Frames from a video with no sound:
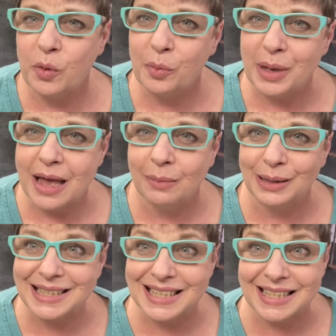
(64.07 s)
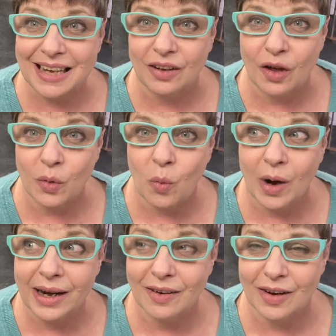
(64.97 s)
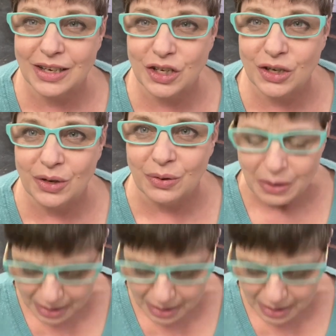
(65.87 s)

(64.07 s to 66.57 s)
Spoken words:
will be able to sell on Whatnot too.